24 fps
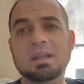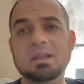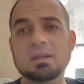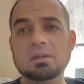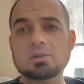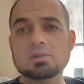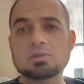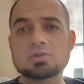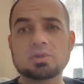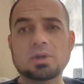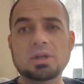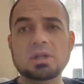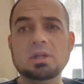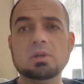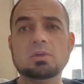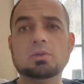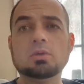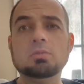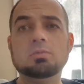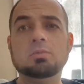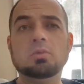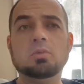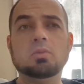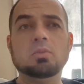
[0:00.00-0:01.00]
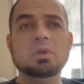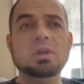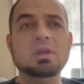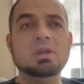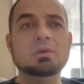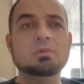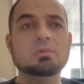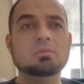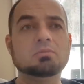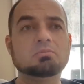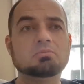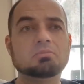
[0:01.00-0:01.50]
my little training group,
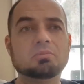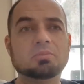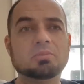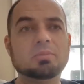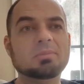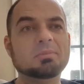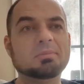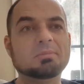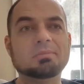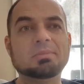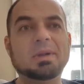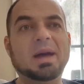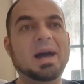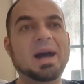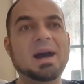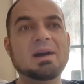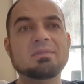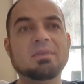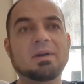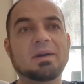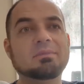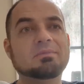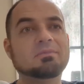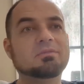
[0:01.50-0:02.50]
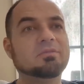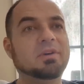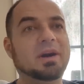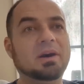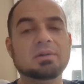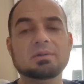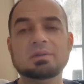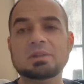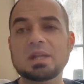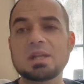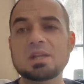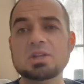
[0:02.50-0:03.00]
we have a
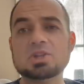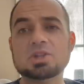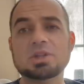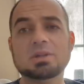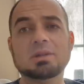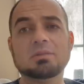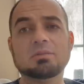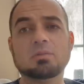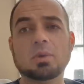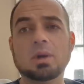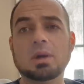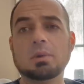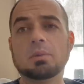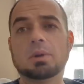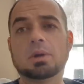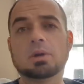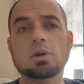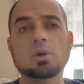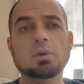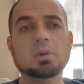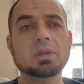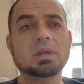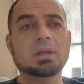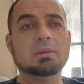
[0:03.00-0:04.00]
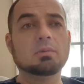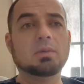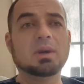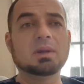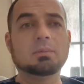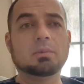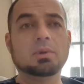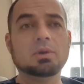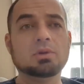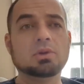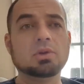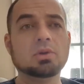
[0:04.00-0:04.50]
foundation of where we're going and
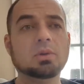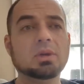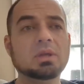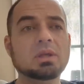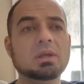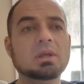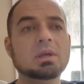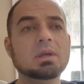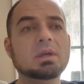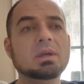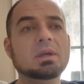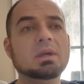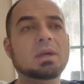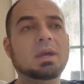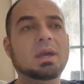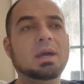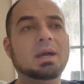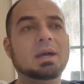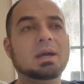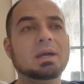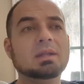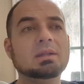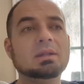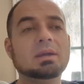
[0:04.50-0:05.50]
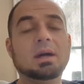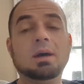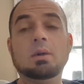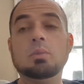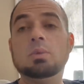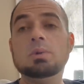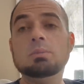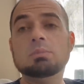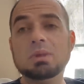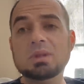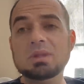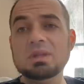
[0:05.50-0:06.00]
what we're doing, and uh,
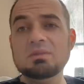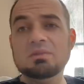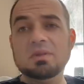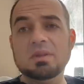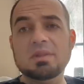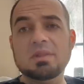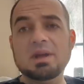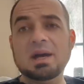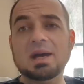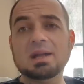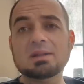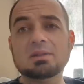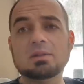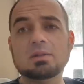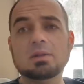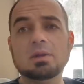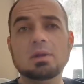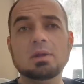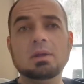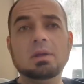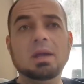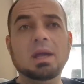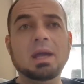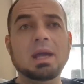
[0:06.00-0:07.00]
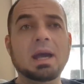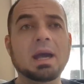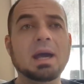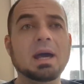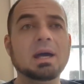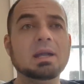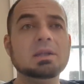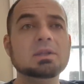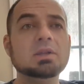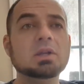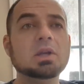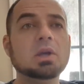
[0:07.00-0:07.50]
we believe in that.
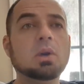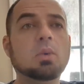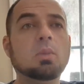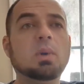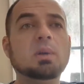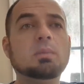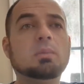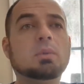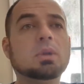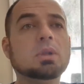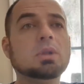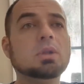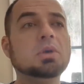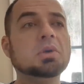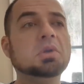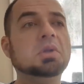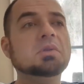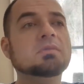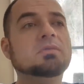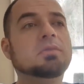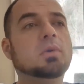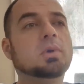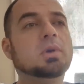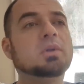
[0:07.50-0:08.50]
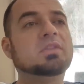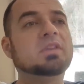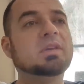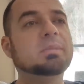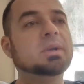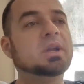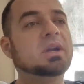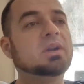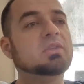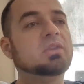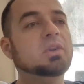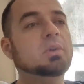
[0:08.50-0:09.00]
And what we're looking for in
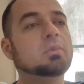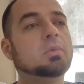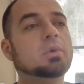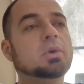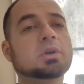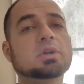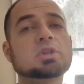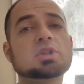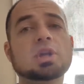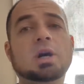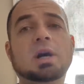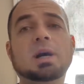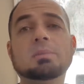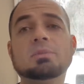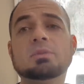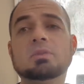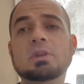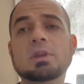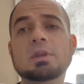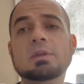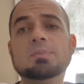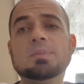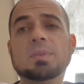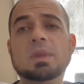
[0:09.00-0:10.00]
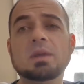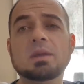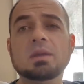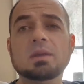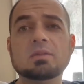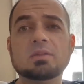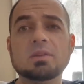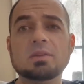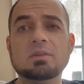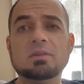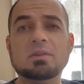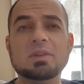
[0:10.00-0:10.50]
seminars and workshops
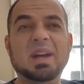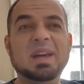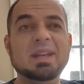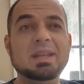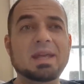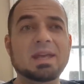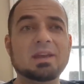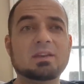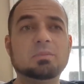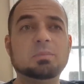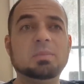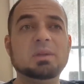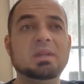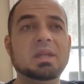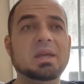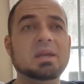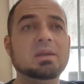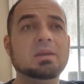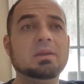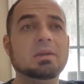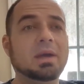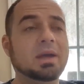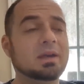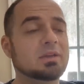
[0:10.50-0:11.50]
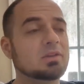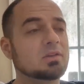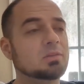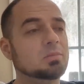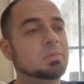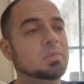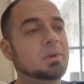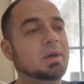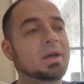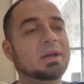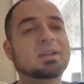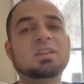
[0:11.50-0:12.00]
is an expedi-
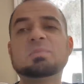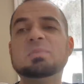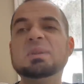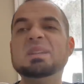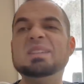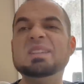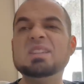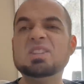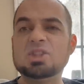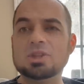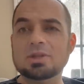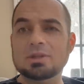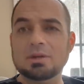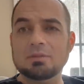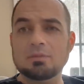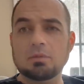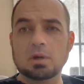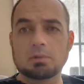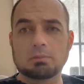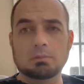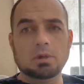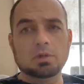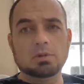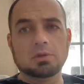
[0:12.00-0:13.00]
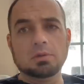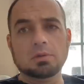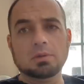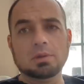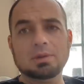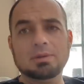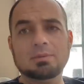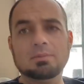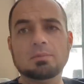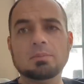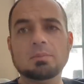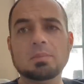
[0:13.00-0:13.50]
ex- expedition of what we're
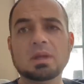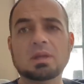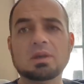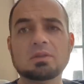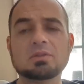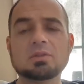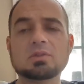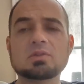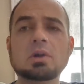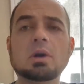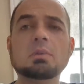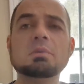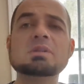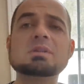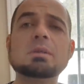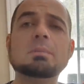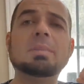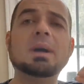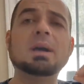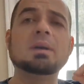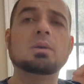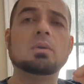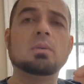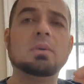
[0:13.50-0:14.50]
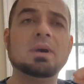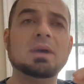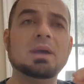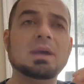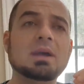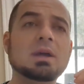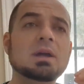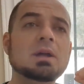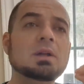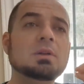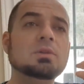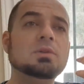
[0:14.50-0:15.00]
doing because there's always a better
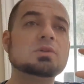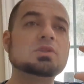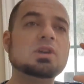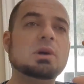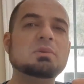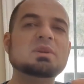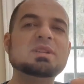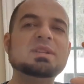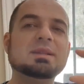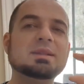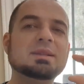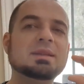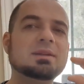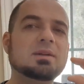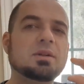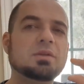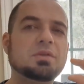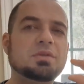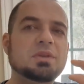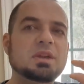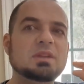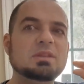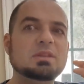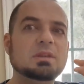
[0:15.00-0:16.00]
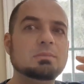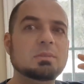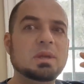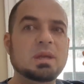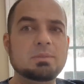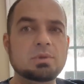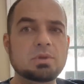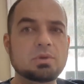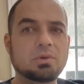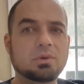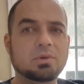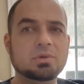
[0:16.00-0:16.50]
way. There's always a little thing that
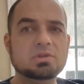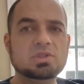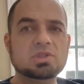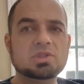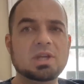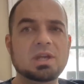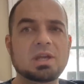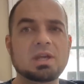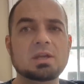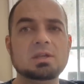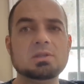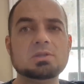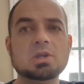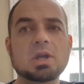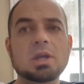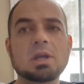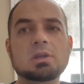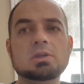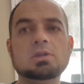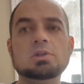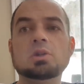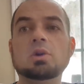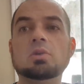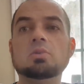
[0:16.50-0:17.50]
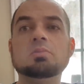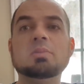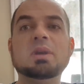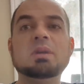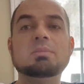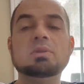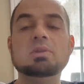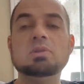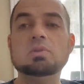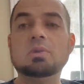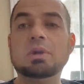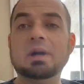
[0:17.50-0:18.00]
maybe you could change. You know,
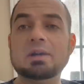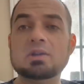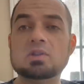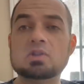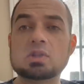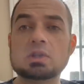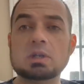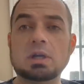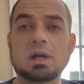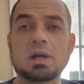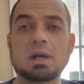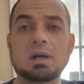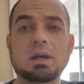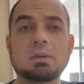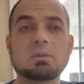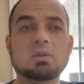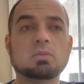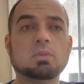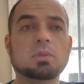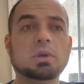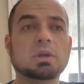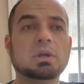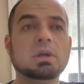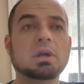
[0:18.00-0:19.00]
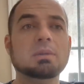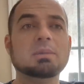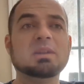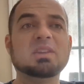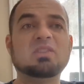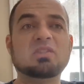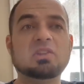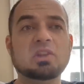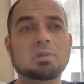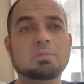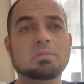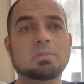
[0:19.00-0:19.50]
maybe you guys saw I was working on the
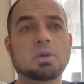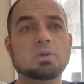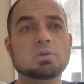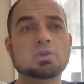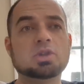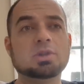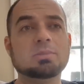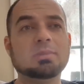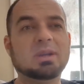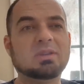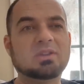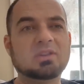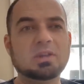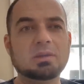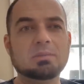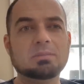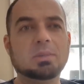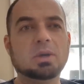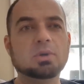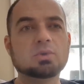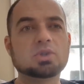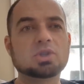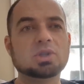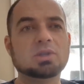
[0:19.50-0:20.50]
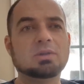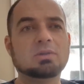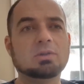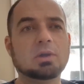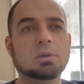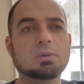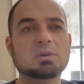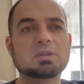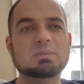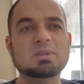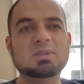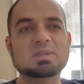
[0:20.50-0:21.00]
sit in motion. My sit in motion has
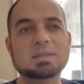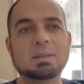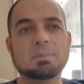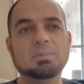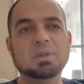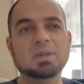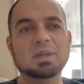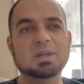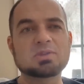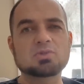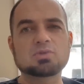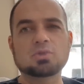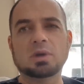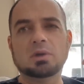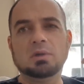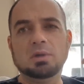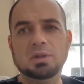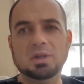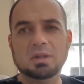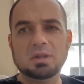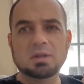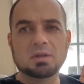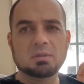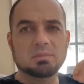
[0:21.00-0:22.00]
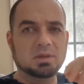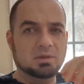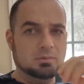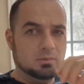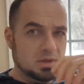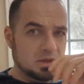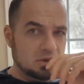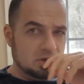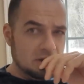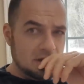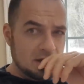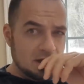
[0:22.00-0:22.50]
always been something I struggled a little bit
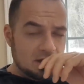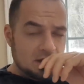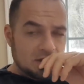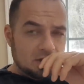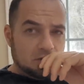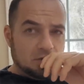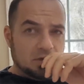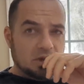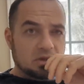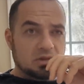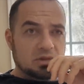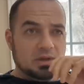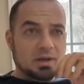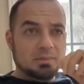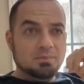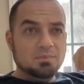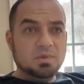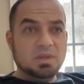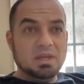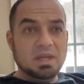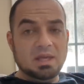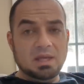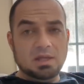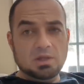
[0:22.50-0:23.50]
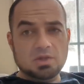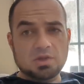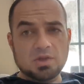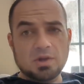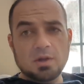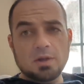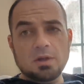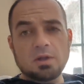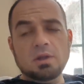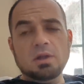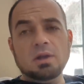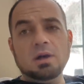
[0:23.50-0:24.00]
with with um, Gage.
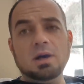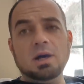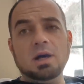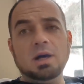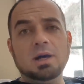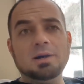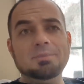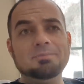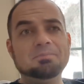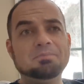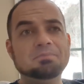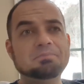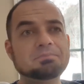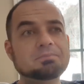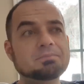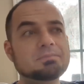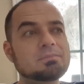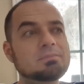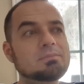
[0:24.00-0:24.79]
Um,